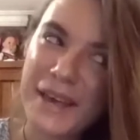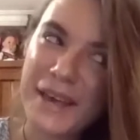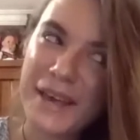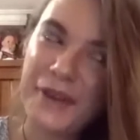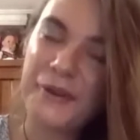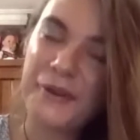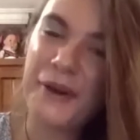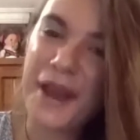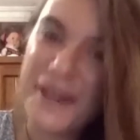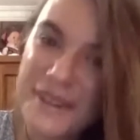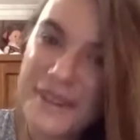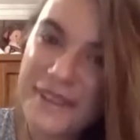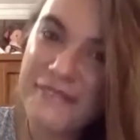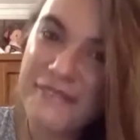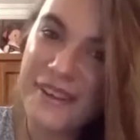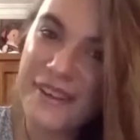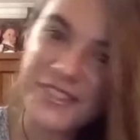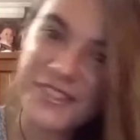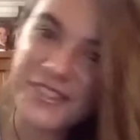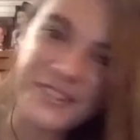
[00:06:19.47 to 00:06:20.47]
quite an
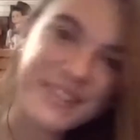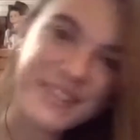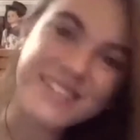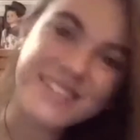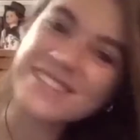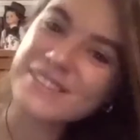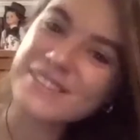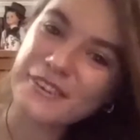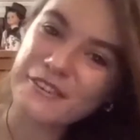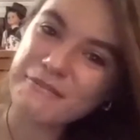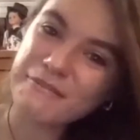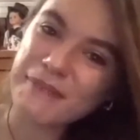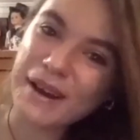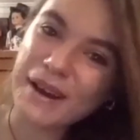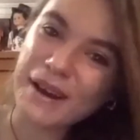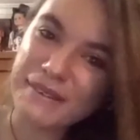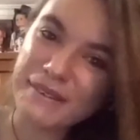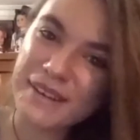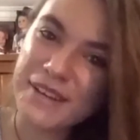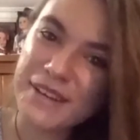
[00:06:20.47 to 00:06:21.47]
adventurous sort of
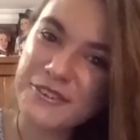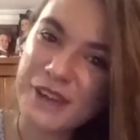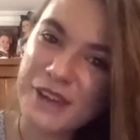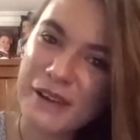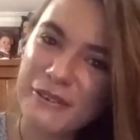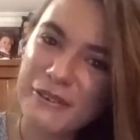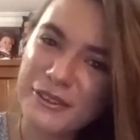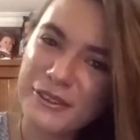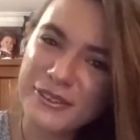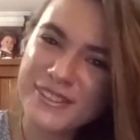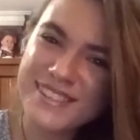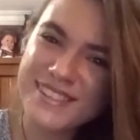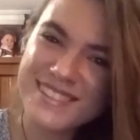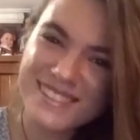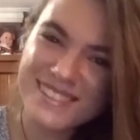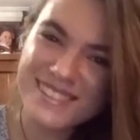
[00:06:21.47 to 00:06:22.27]
part of our travels.